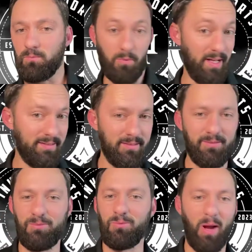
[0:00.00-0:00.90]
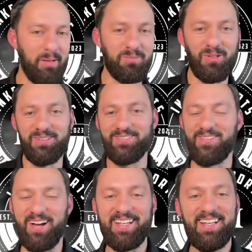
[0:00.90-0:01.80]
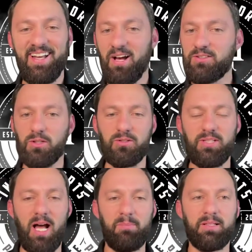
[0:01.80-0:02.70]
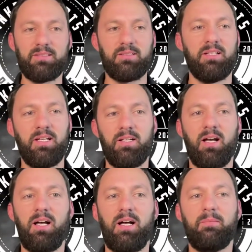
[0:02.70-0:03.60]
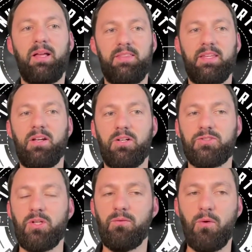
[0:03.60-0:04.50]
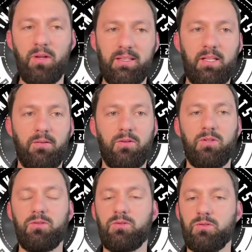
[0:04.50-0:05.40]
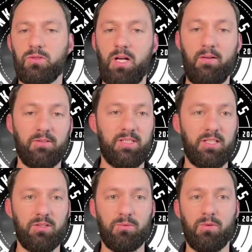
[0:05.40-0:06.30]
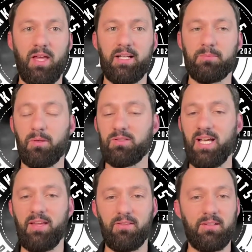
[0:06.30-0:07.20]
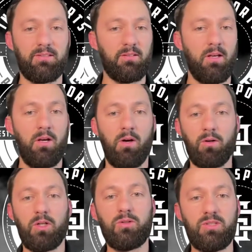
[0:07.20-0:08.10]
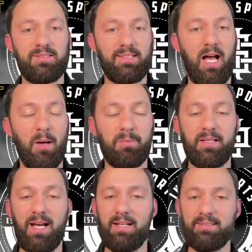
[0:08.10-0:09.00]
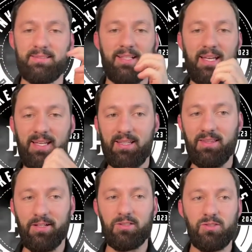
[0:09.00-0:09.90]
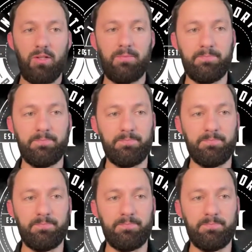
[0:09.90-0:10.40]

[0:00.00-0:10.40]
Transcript: rant, ramble, right? Certain topics. And then also full length interviews. Those are conversations with experts, athletes, or coaches that help guys stay in their zone,